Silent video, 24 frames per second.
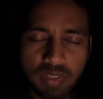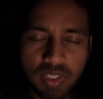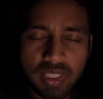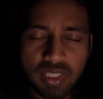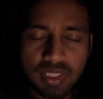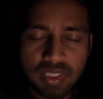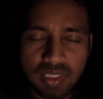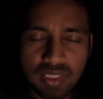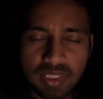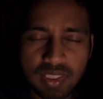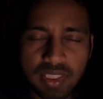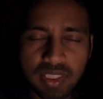
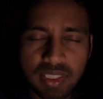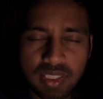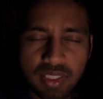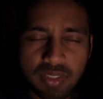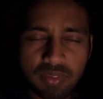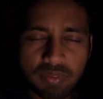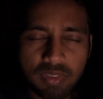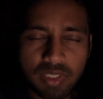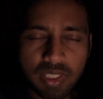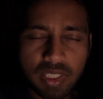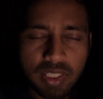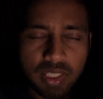
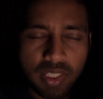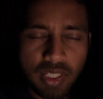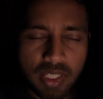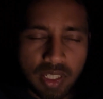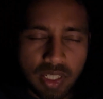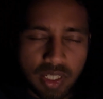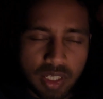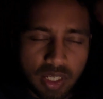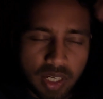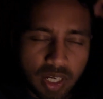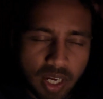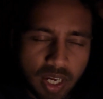instinctively,
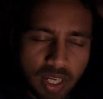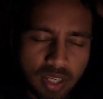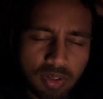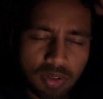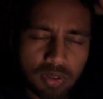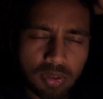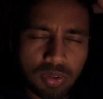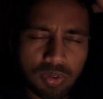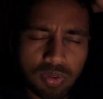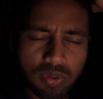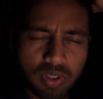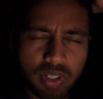I
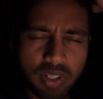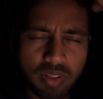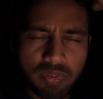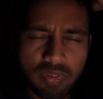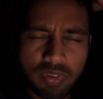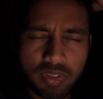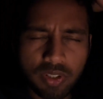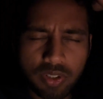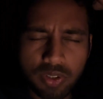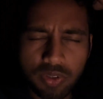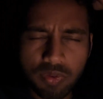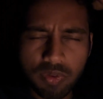also
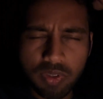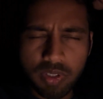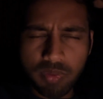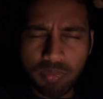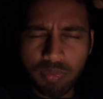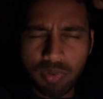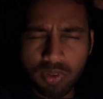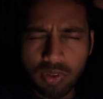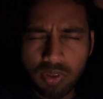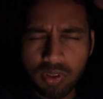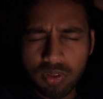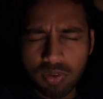refer to
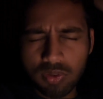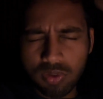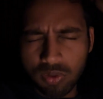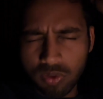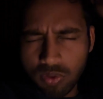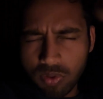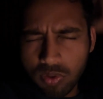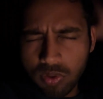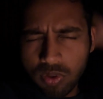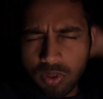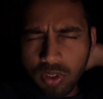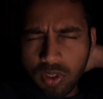him not
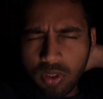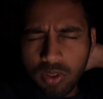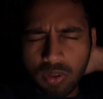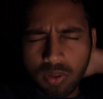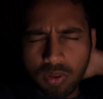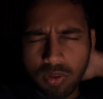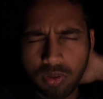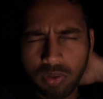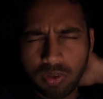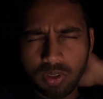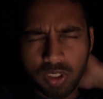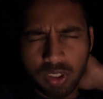so
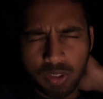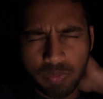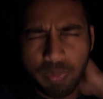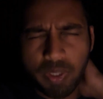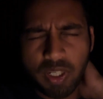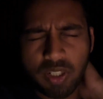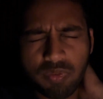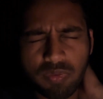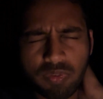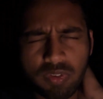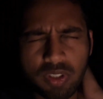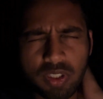
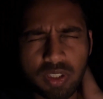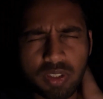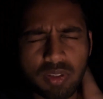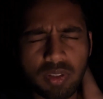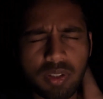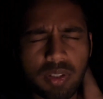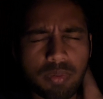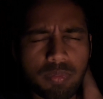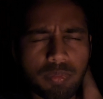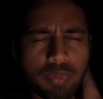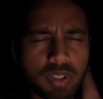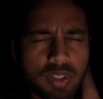respectfully
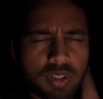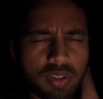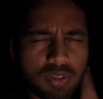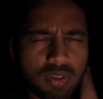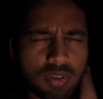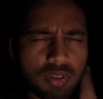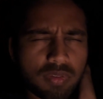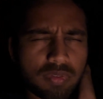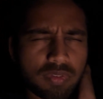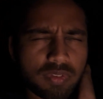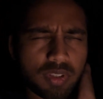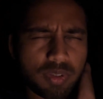because
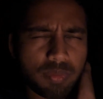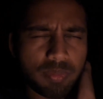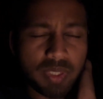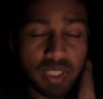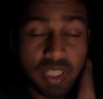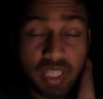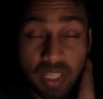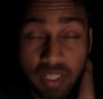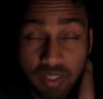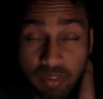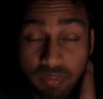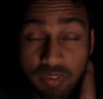of the
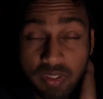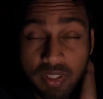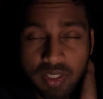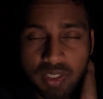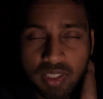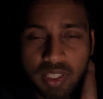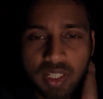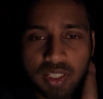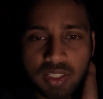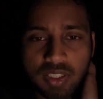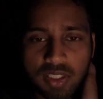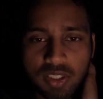behavior
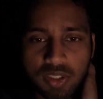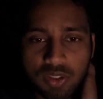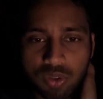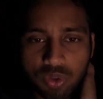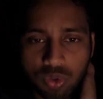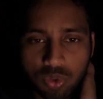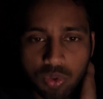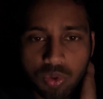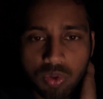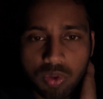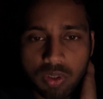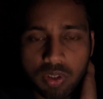that he
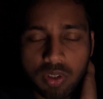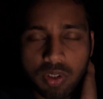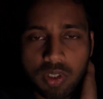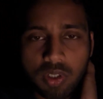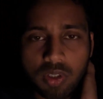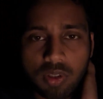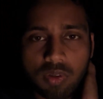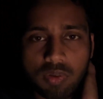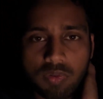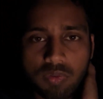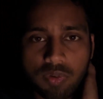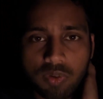showed
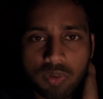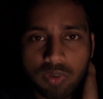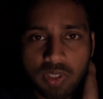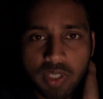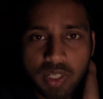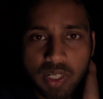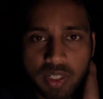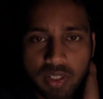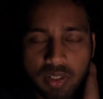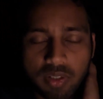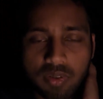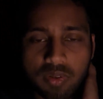for
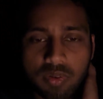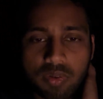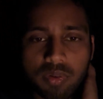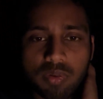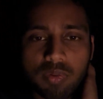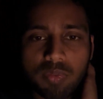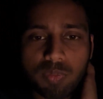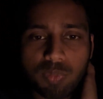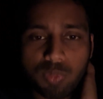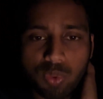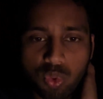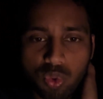that
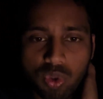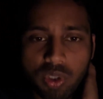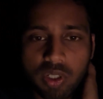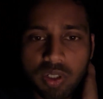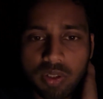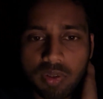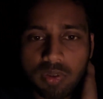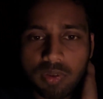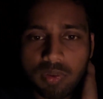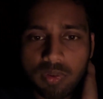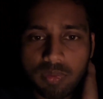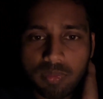
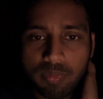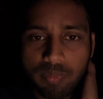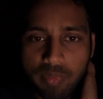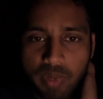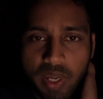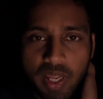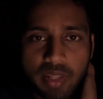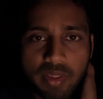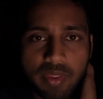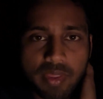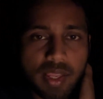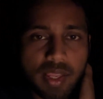poor man.